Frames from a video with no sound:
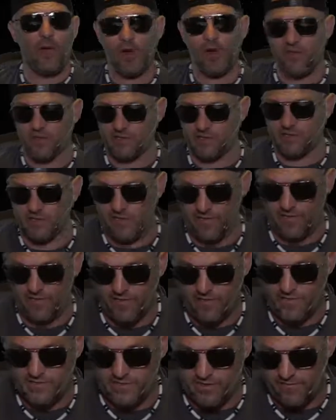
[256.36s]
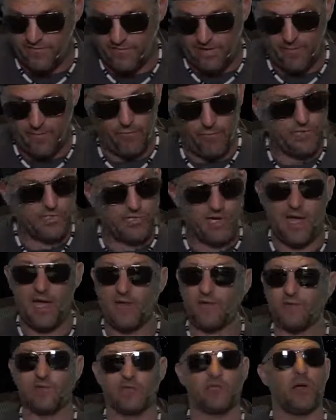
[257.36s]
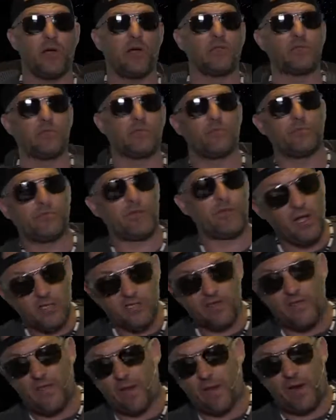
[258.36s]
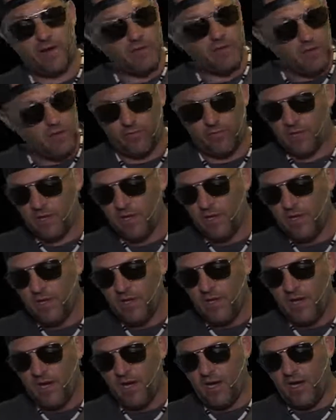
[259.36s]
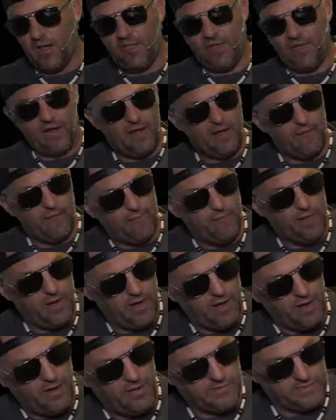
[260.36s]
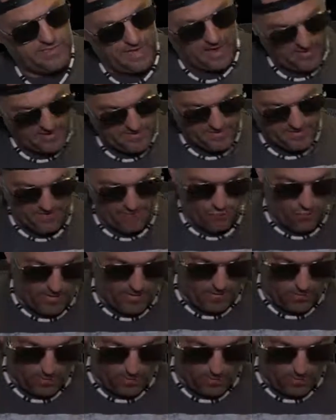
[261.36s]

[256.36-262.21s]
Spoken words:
out of this stuff, and this stuff, I wish I had just tons of it, but I don't. I thought I was out of this, but I have one